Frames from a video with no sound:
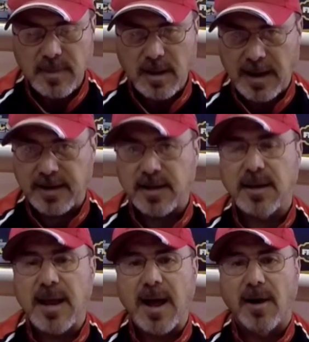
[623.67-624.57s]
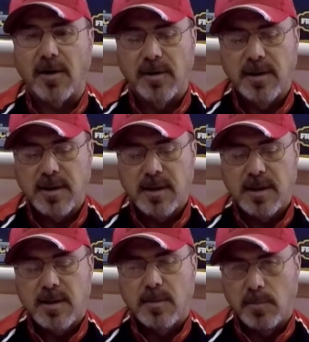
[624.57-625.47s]
I can now
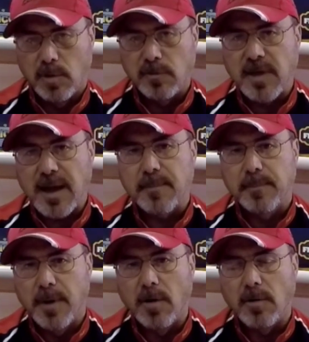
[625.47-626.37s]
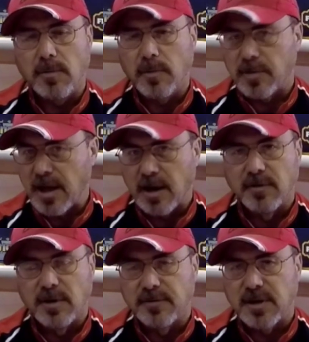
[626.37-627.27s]
move that boat without
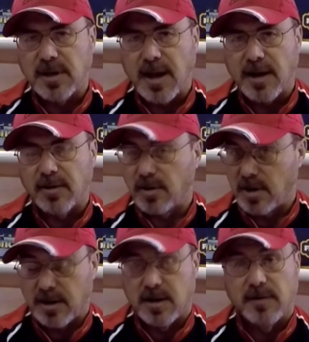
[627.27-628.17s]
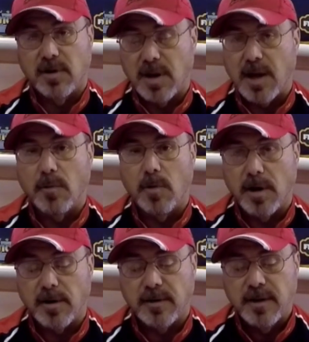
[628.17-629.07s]
ever lifting the anchor, and I can cover a lot of
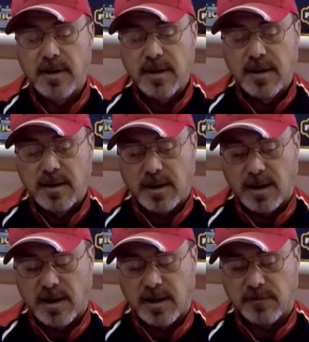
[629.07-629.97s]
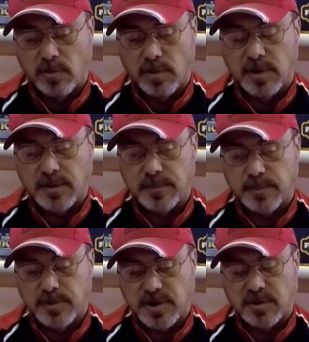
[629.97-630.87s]
water. If we're in a
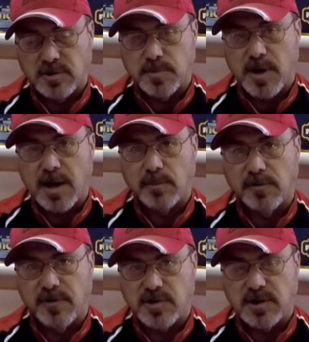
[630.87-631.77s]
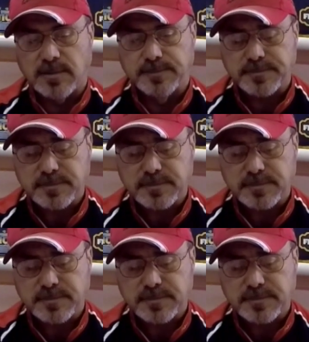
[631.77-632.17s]
particular spot and we're fishing